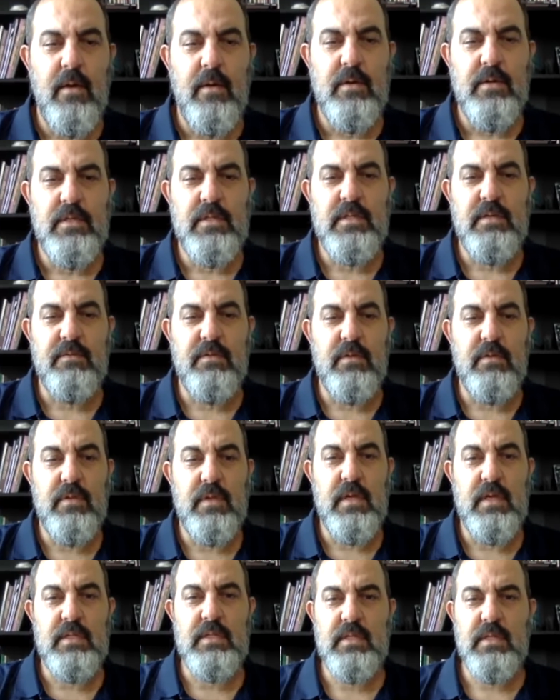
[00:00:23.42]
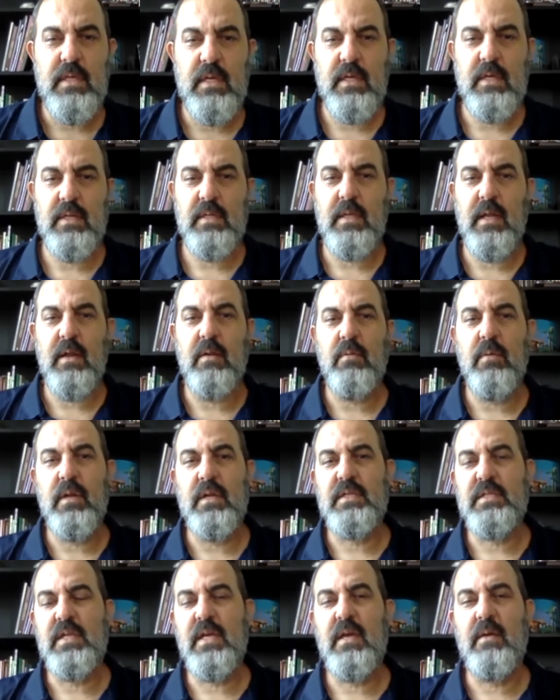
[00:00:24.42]
just a few things that I want
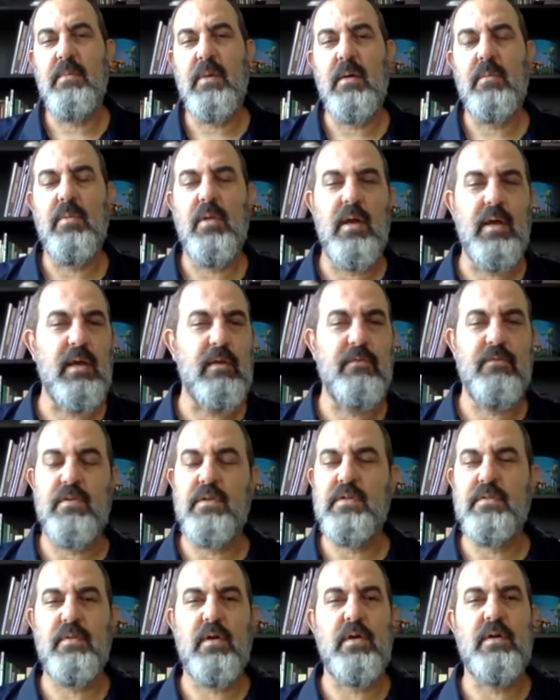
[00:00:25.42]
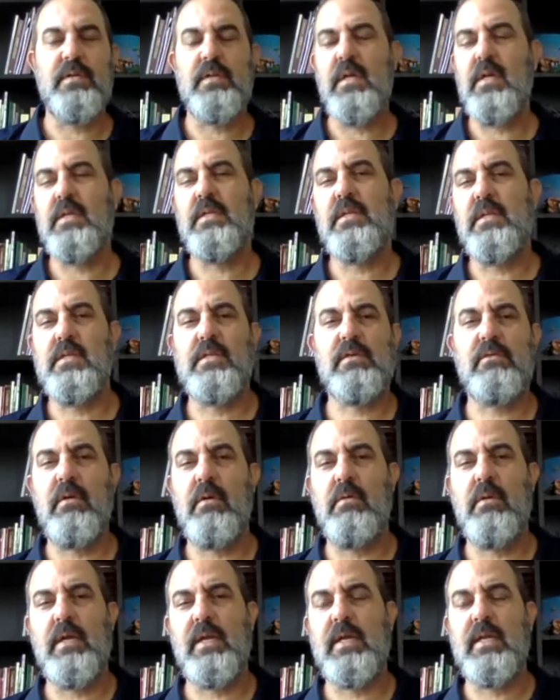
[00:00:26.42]
to say about blogging. First of all, it's a
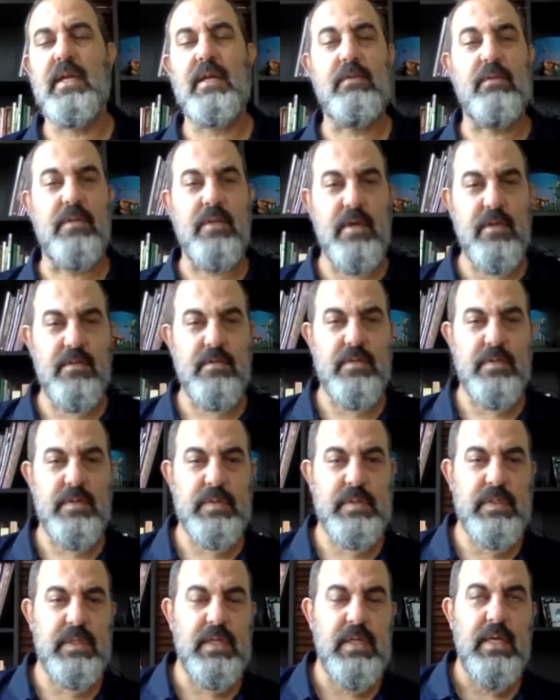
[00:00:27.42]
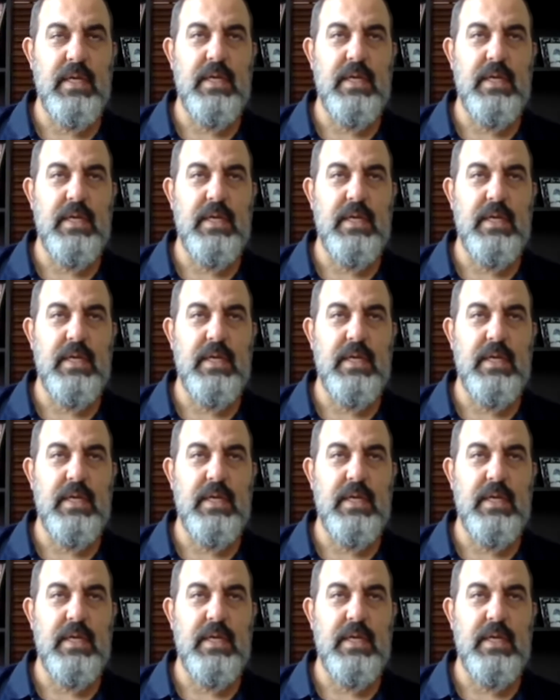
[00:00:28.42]
great way to connect with others,